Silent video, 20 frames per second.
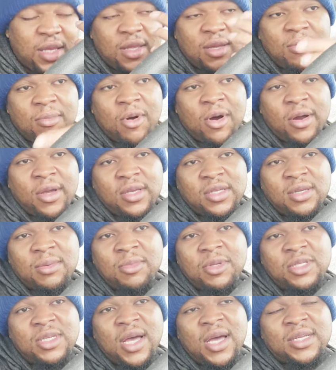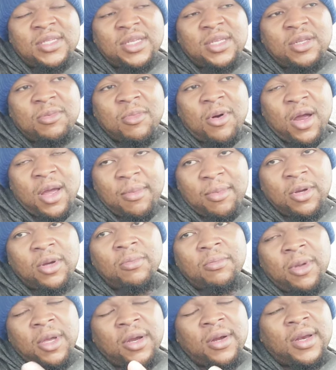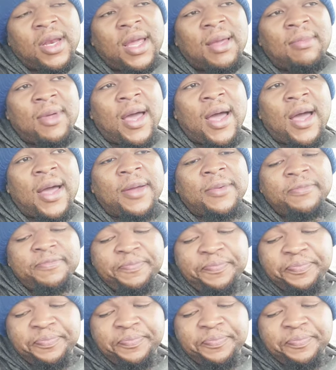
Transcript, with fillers: hit the market. Some of these guys didn't hit the market, but bigger name guy.